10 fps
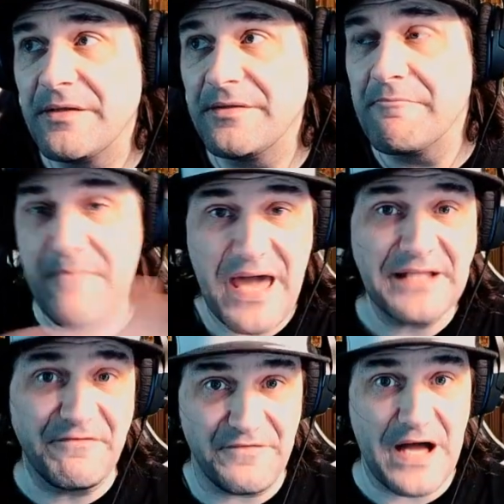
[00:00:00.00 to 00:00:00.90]

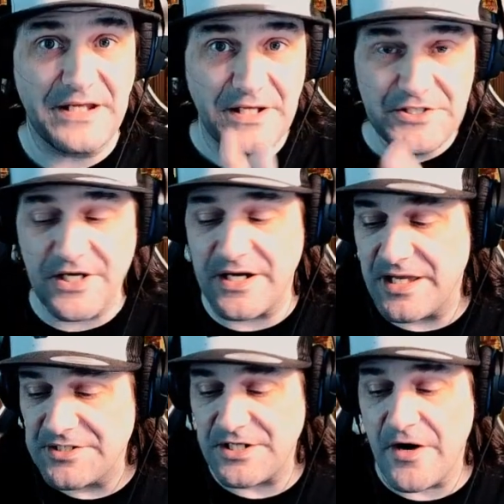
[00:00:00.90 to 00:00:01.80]
magnified. Here's
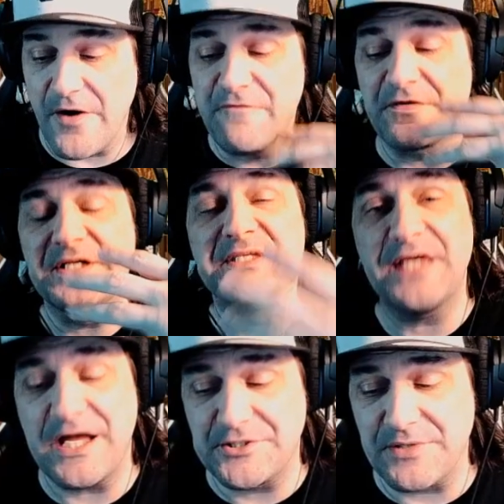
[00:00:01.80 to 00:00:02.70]
an
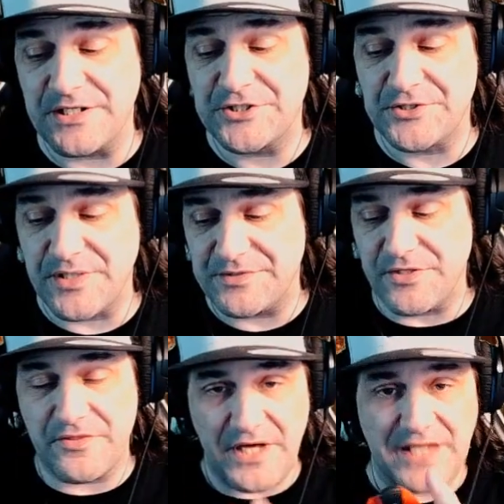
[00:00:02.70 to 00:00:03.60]
over-exaggerated stream
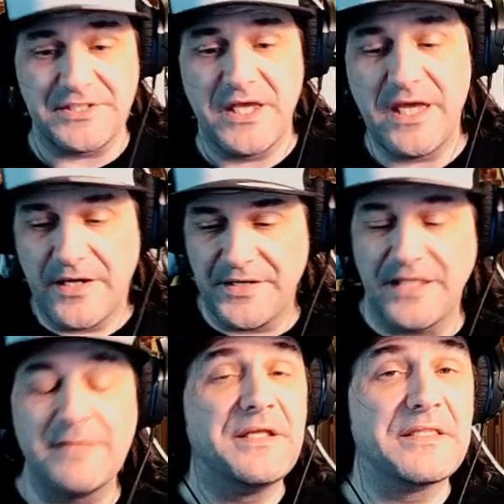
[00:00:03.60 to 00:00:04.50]
sloth, guys. Okay,
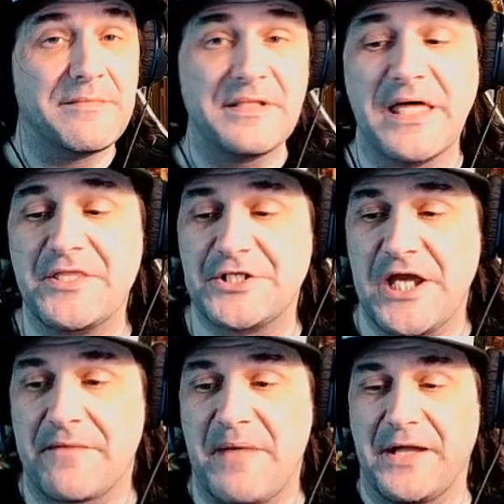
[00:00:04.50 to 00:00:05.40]
let me lay the
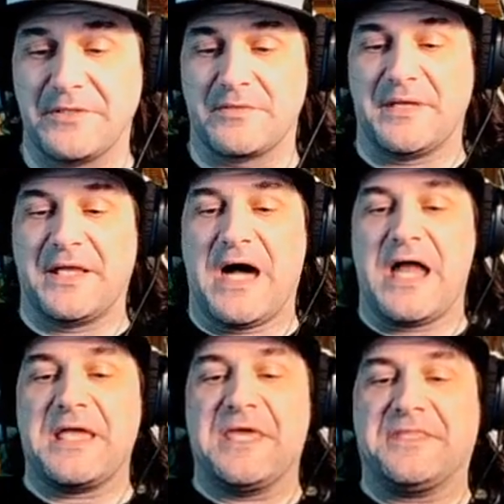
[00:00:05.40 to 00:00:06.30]
chair back a little bit.
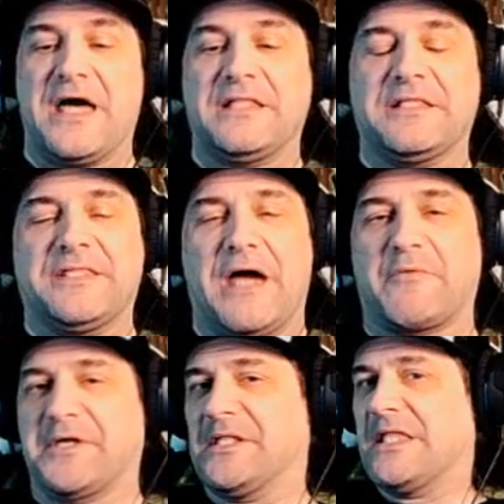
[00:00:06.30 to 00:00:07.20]
Gotta get that
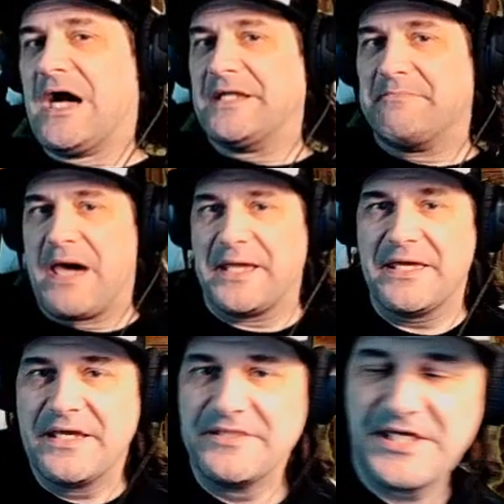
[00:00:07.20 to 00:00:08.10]
reclined back.
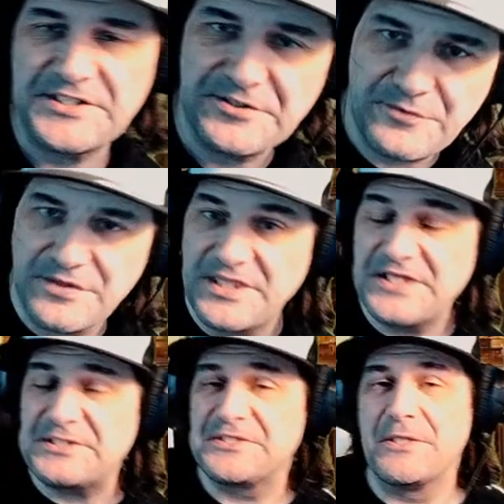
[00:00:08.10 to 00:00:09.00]
This is
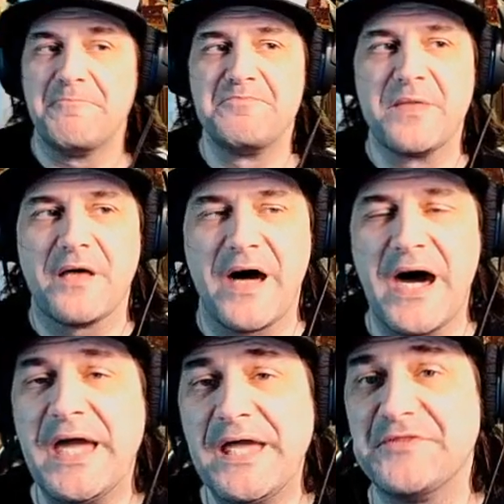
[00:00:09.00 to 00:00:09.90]
the...
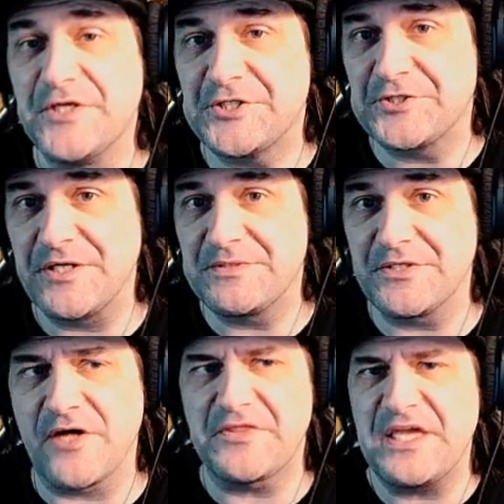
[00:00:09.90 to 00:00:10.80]
I hate this stream
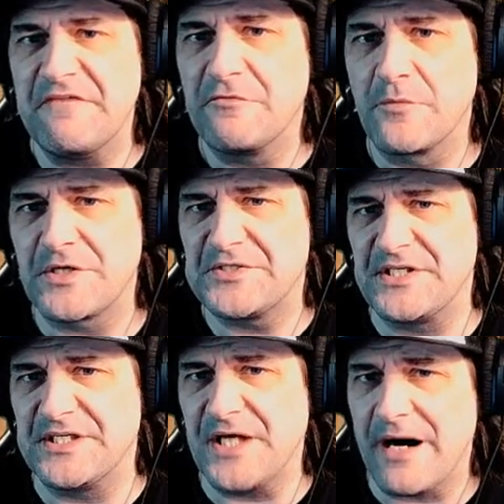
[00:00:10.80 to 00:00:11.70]
sloth even worse than
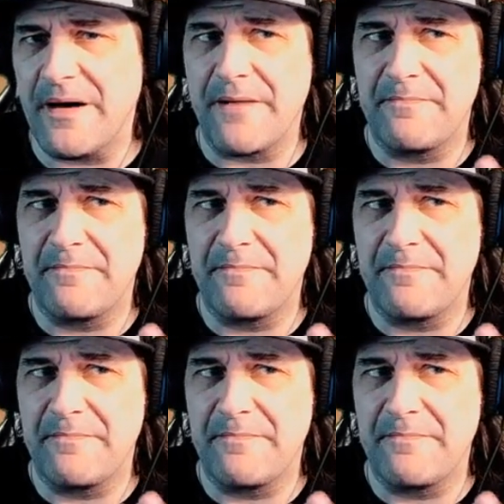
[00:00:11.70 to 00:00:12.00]
a